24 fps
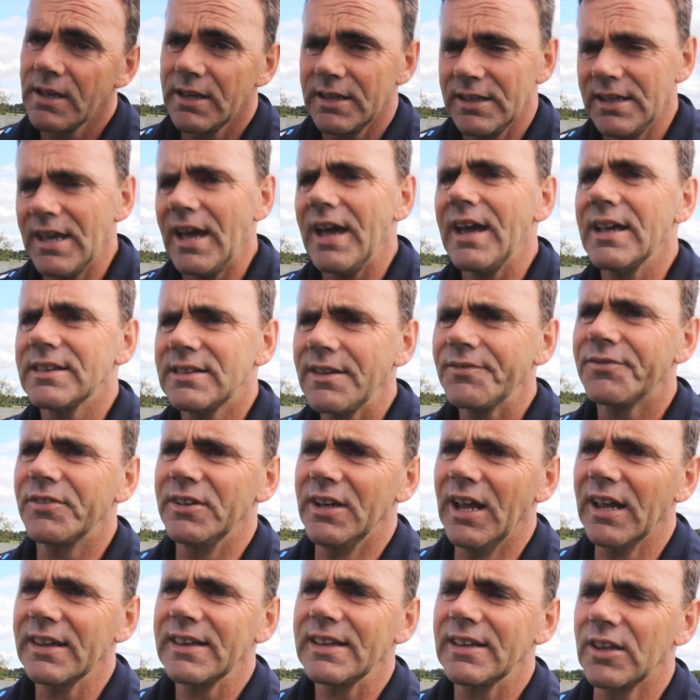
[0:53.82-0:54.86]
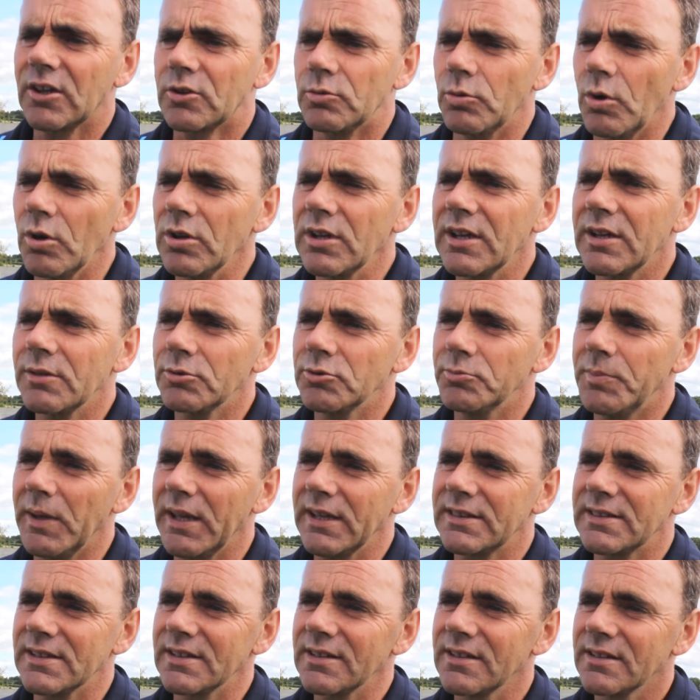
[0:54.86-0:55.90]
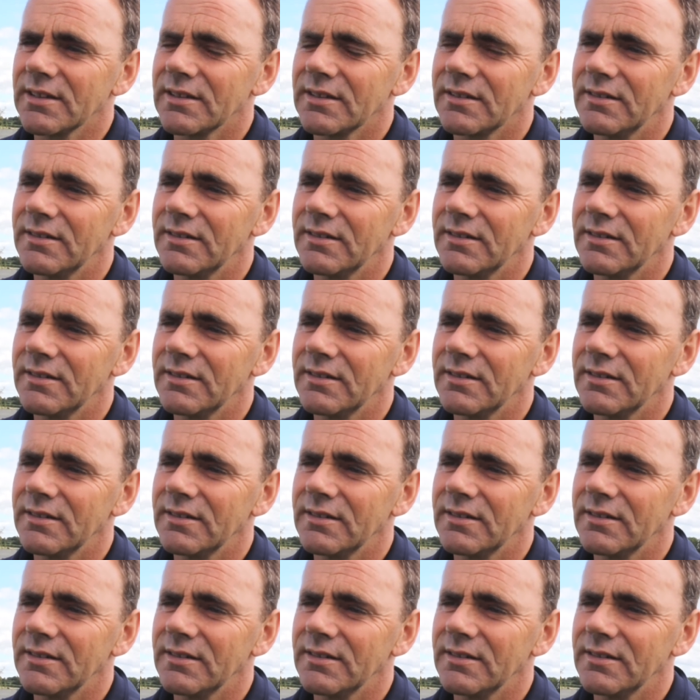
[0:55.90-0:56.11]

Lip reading: Yeah, definitely. I think the quality was better.